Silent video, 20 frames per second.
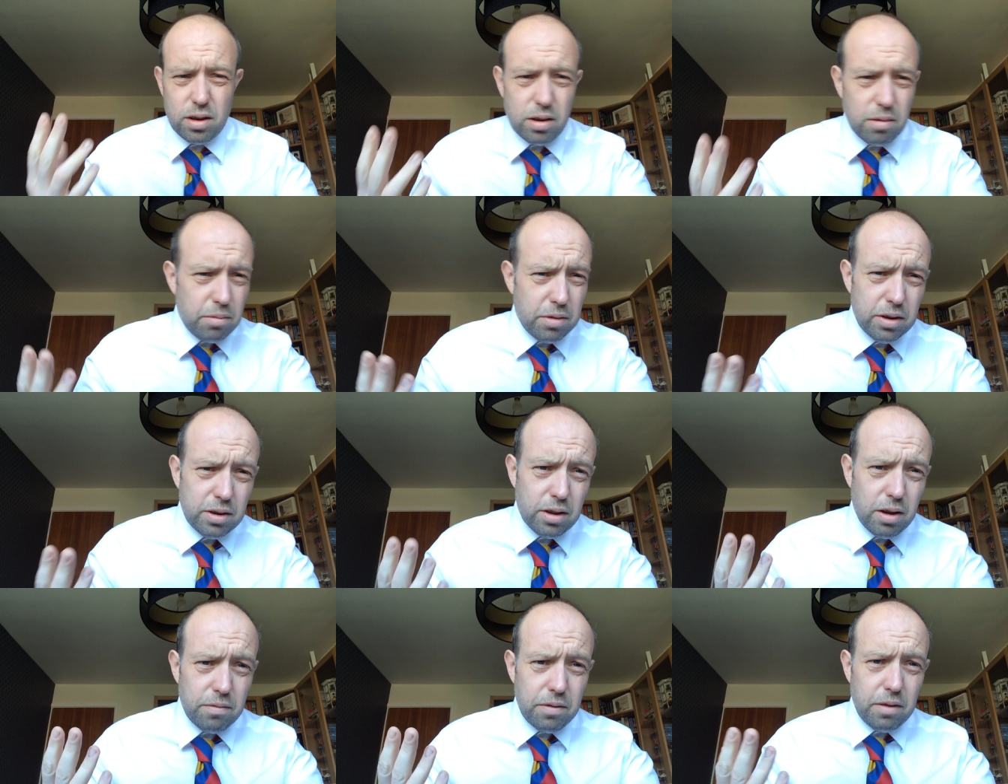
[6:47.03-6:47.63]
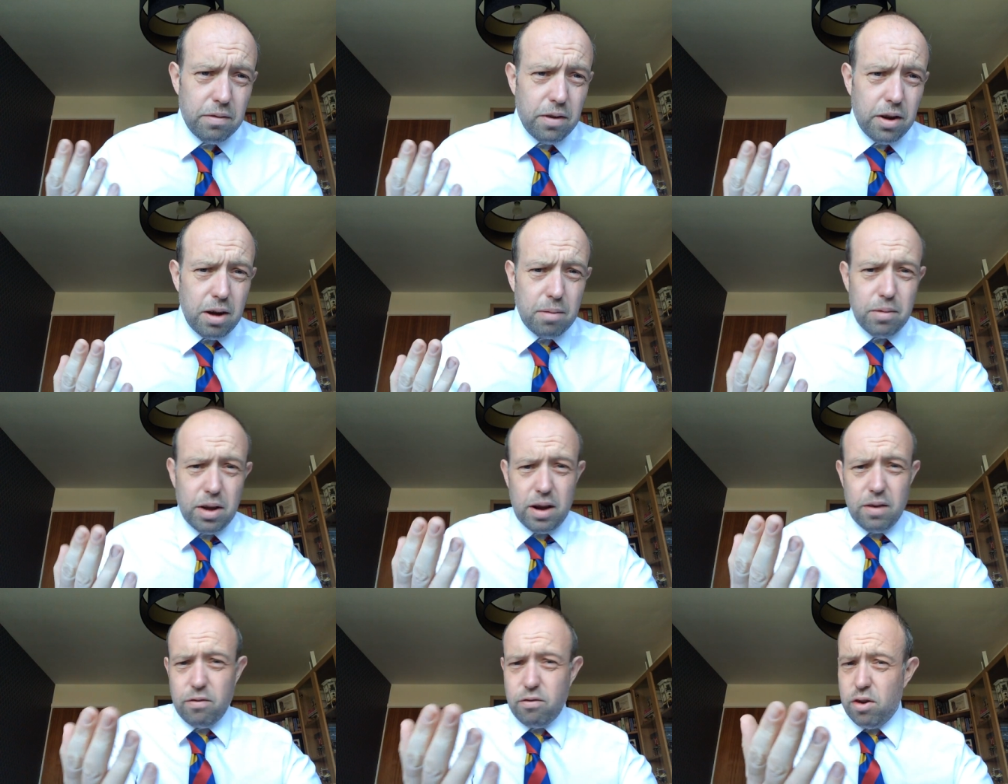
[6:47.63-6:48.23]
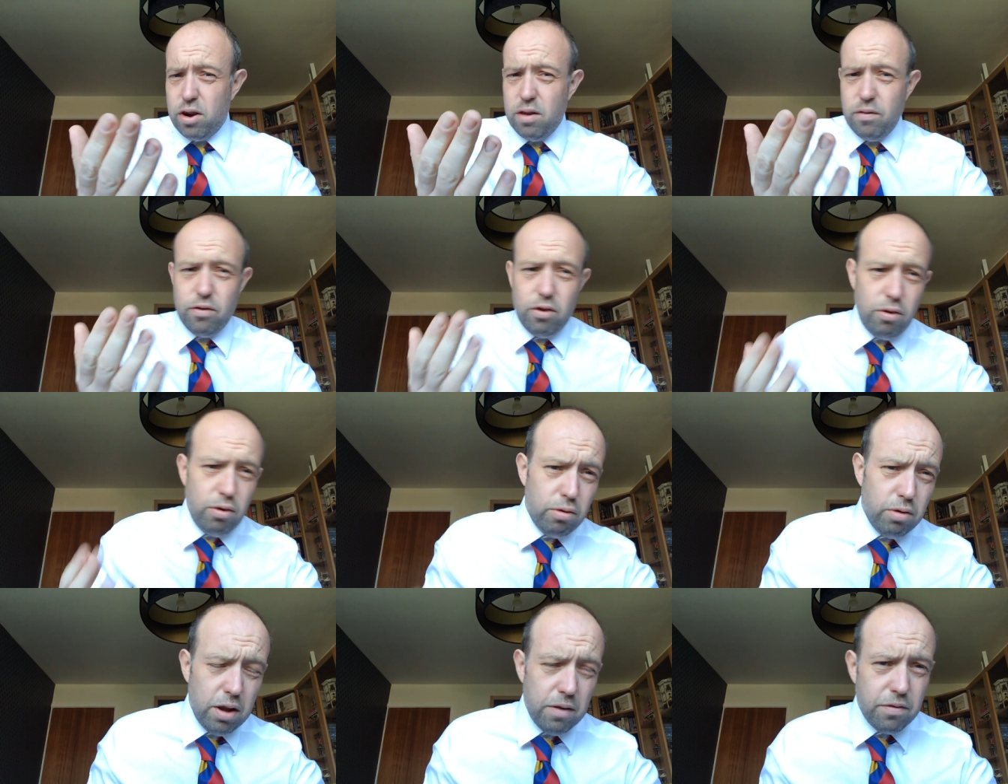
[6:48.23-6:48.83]
I mean, it's lovely farmland for any of
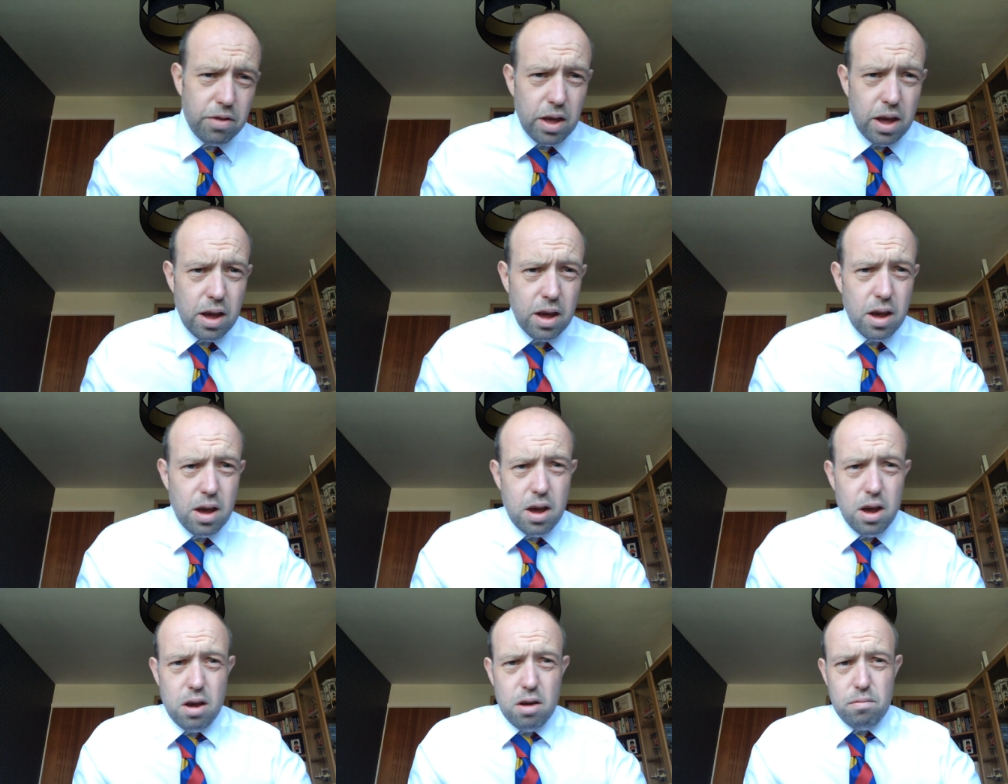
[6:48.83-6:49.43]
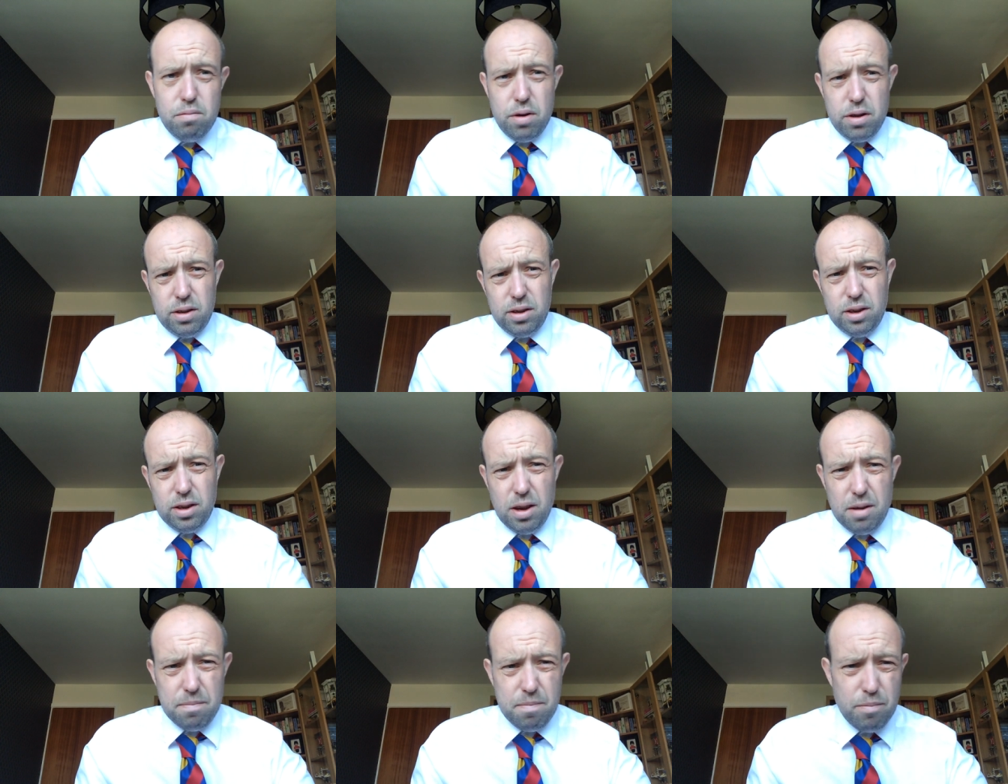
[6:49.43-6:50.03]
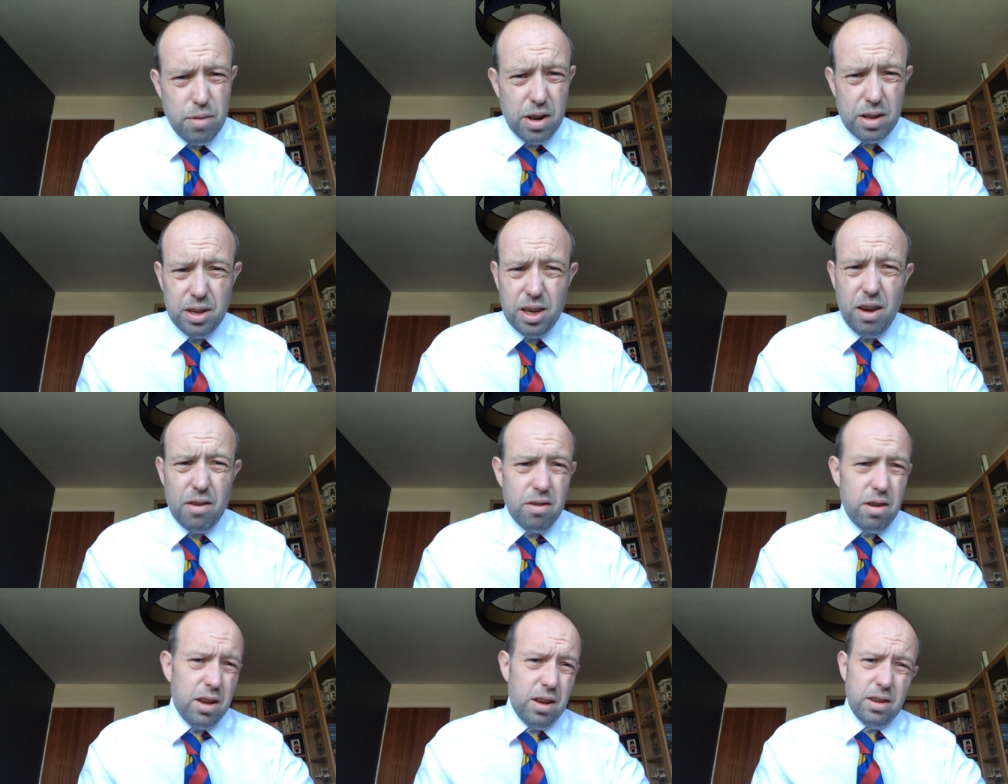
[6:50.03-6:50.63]
you who live there, but
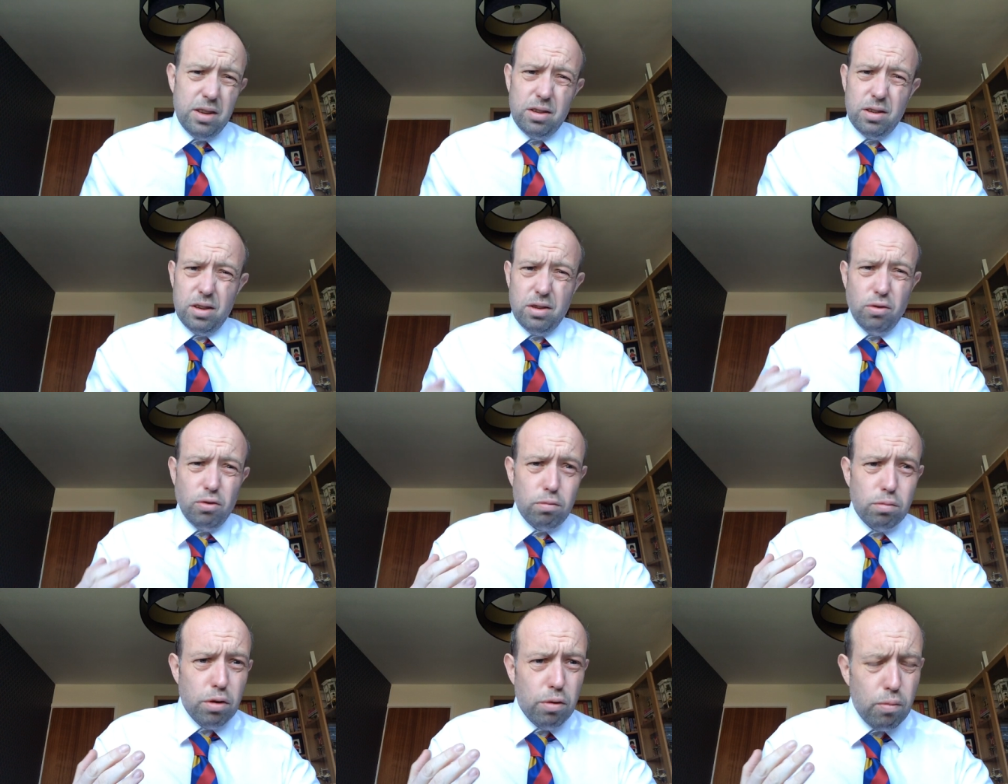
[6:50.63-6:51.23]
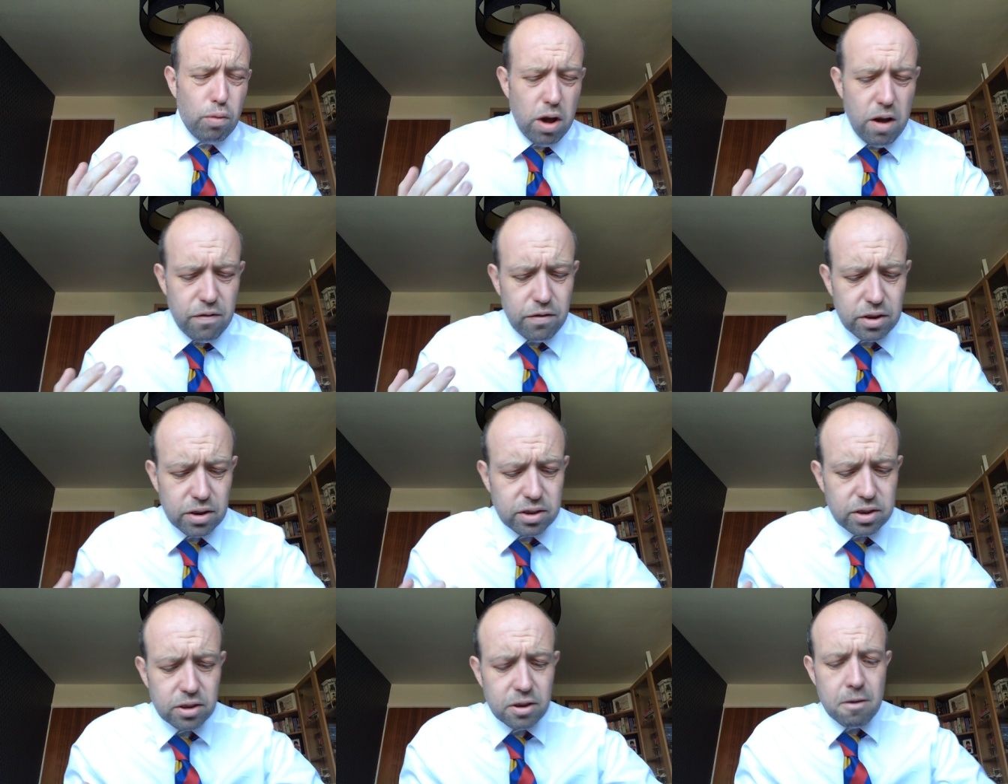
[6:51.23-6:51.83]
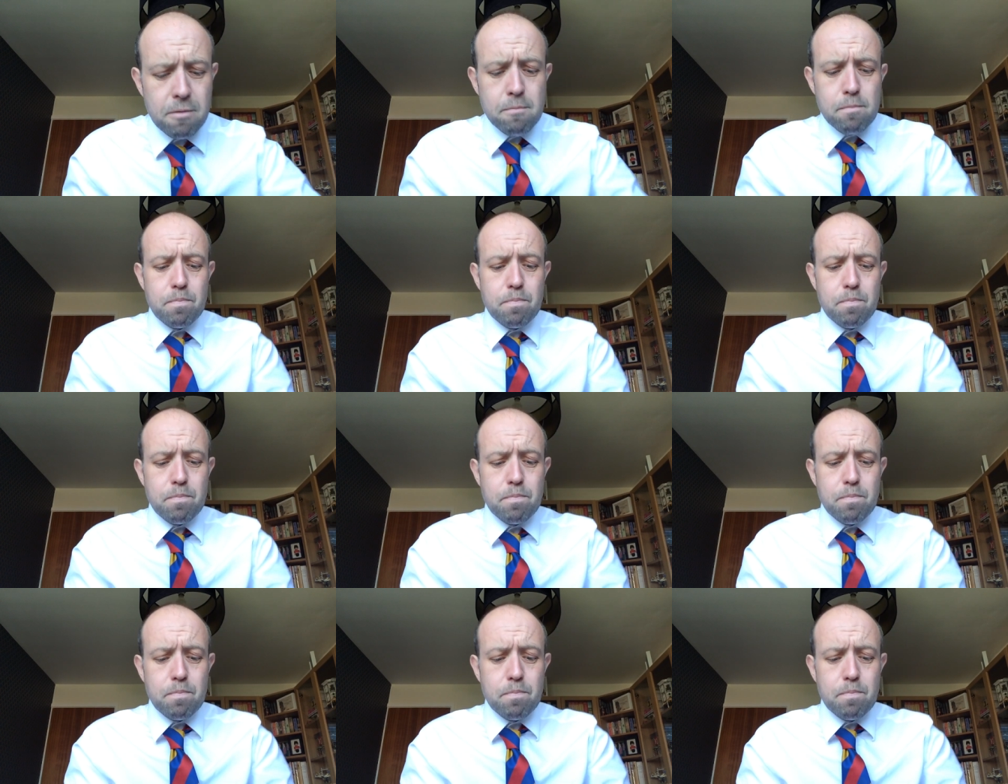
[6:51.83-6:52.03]
militarily it's all but worthless.